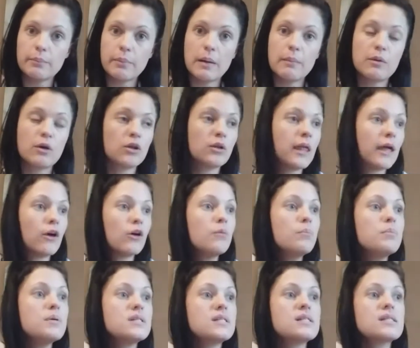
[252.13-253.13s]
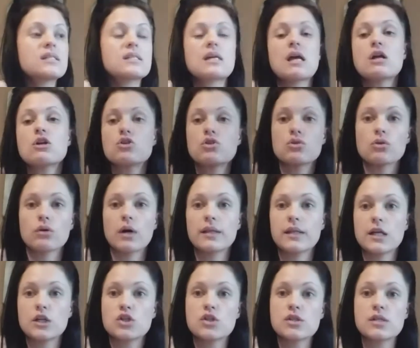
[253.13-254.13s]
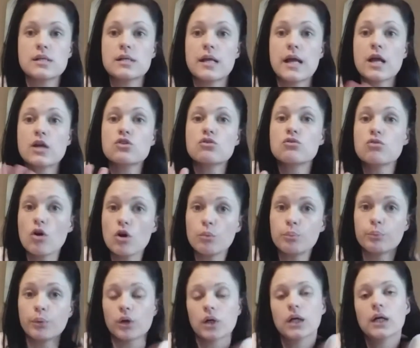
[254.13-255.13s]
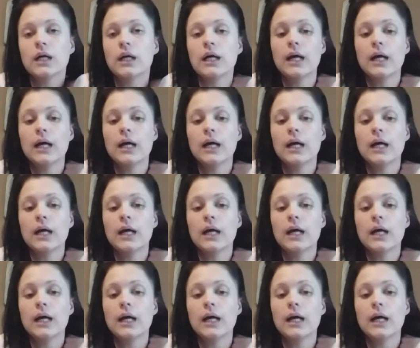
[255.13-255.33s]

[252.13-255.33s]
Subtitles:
maybe that they got a busy schedule and they just need an extra notebook.